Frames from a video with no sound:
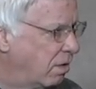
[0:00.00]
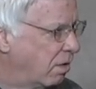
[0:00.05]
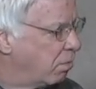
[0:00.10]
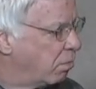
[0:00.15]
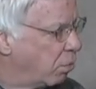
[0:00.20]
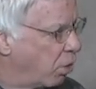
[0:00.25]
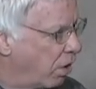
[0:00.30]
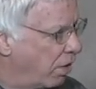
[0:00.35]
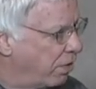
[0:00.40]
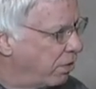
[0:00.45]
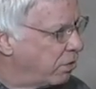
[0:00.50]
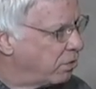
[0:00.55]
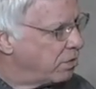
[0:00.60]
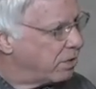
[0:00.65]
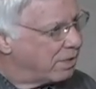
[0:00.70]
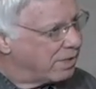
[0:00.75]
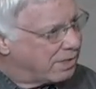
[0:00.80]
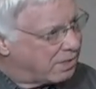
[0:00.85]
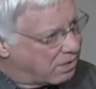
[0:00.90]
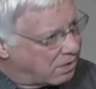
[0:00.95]
brothers
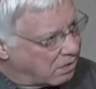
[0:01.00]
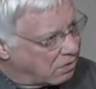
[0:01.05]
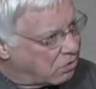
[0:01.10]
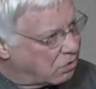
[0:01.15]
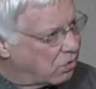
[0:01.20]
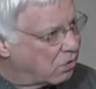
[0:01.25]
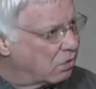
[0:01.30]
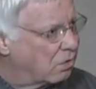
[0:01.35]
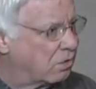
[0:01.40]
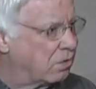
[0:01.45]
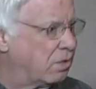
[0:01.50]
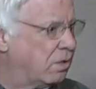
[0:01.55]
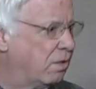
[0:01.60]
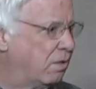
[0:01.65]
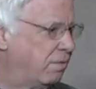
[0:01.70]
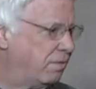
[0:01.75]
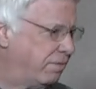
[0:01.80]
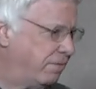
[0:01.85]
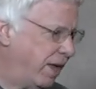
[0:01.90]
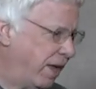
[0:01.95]
and sisters,
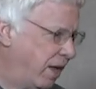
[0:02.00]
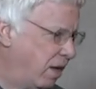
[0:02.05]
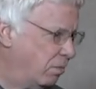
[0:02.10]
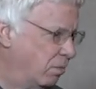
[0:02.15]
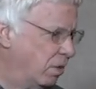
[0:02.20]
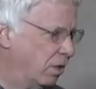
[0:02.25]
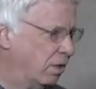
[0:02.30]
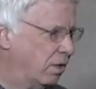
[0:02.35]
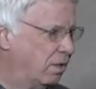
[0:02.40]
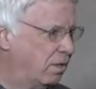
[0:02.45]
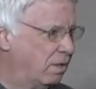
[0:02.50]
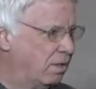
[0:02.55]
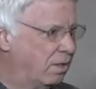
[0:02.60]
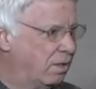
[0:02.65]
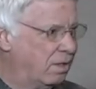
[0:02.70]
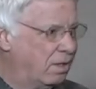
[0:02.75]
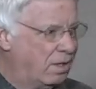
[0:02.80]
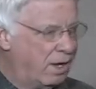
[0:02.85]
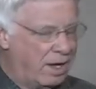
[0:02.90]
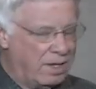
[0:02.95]
family.
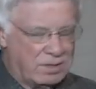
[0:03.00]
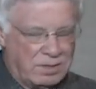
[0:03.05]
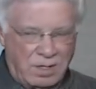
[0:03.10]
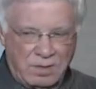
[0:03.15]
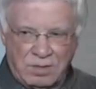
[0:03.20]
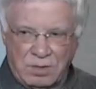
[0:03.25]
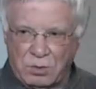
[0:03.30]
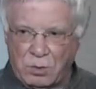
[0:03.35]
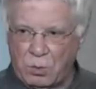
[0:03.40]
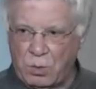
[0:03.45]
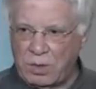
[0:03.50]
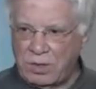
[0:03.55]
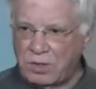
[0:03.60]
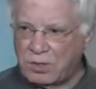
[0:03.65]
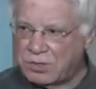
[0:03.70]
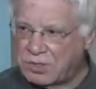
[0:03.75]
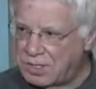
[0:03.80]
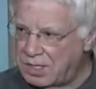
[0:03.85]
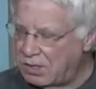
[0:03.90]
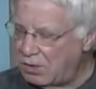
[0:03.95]
It has nothing to do whether you're
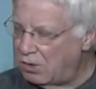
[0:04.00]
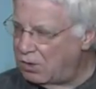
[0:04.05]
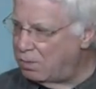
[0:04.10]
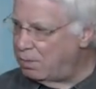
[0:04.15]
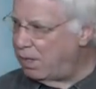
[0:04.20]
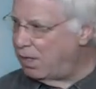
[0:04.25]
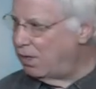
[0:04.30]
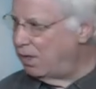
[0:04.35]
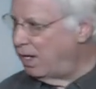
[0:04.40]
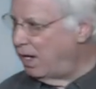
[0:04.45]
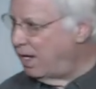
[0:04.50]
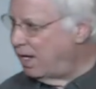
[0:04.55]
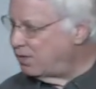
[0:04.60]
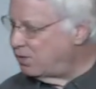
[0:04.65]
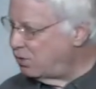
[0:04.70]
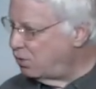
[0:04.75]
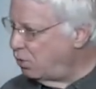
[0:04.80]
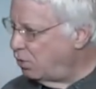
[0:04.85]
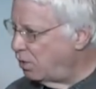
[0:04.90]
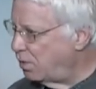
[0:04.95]
single or married. It has
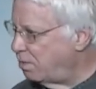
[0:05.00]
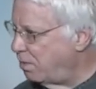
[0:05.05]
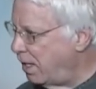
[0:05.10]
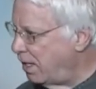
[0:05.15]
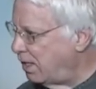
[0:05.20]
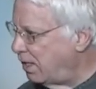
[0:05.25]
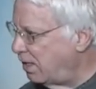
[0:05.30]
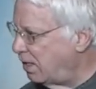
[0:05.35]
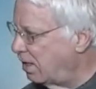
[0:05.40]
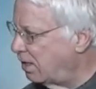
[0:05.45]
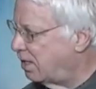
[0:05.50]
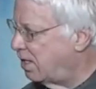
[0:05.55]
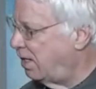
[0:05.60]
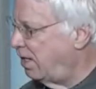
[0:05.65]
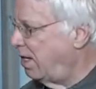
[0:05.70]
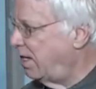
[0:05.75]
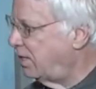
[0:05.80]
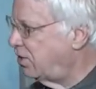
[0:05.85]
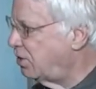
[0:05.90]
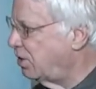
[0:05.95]
to do with making a
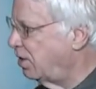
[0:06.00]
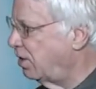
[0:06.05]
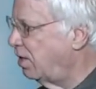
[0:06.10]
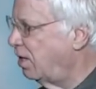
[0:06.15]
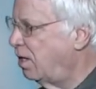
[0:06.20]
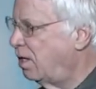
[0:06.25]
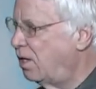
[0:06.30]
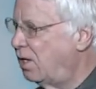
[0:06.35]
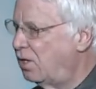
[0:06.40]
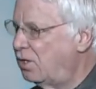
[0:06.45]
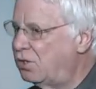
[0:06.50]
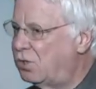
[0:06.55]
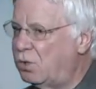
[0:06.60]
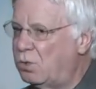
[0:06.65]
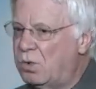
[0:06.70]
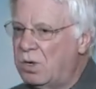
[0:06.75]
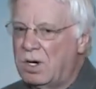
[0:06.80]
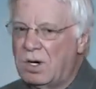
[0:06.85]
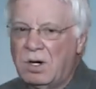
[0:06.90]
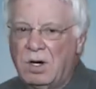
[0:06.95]
connection to
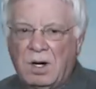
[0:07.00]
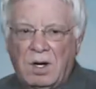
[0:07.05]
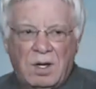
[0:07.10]
where